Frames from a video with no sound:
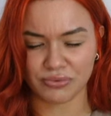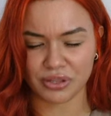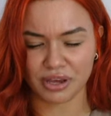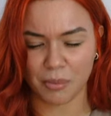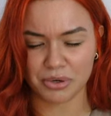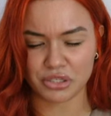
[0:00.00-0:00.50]
for
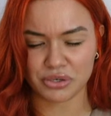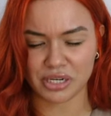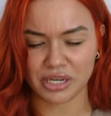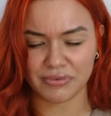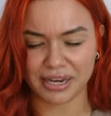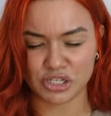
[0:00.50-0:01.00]
the
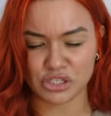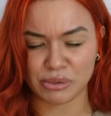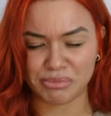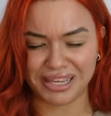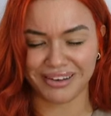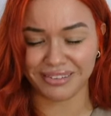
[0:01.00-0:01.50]
opportunity of actually
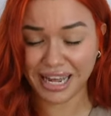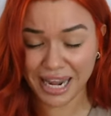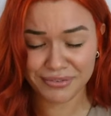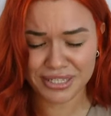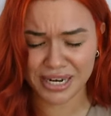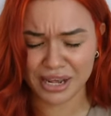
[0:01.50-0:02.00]
being
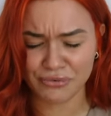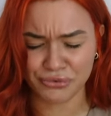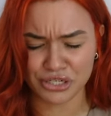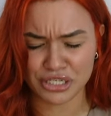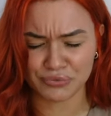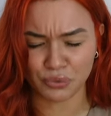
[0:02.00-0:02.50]
alive today,
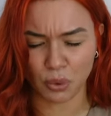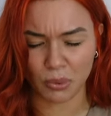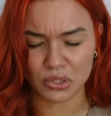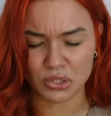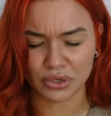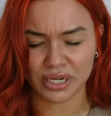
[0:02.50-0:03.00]
first and
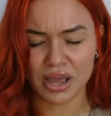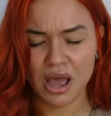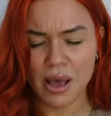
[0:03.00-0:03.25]
foremost, Lord.